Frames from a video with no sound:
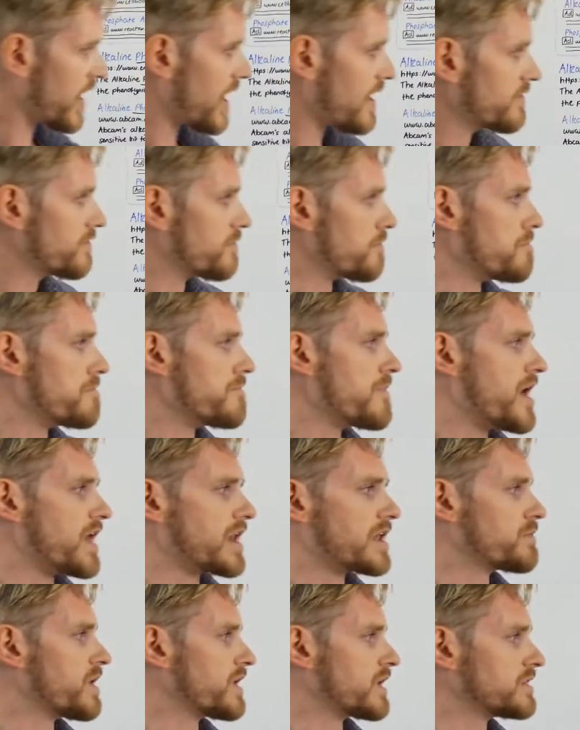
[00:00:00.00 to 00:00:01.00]
we have
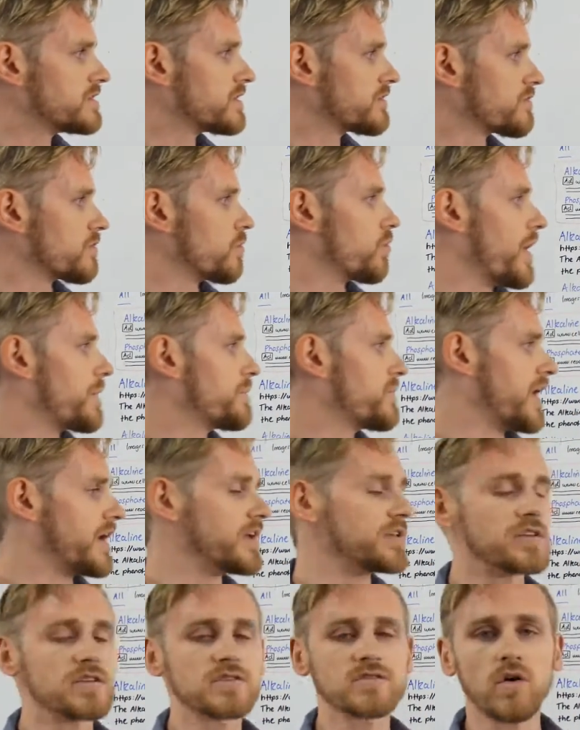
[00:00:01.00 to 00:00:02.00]
many different web
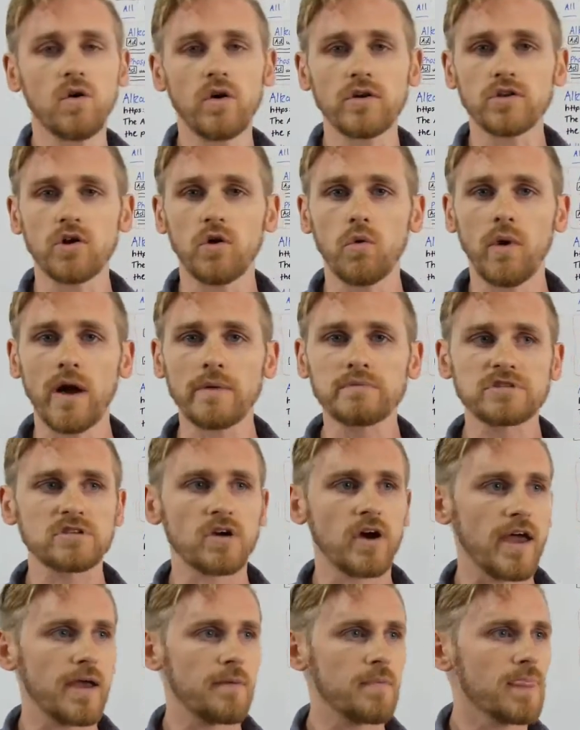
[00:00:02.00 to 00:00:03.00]
pages on your
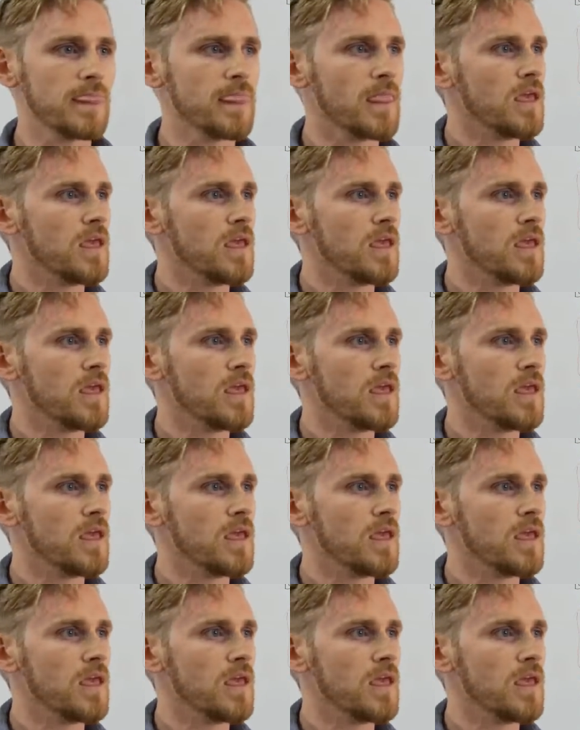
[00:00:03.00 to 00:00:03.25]
website.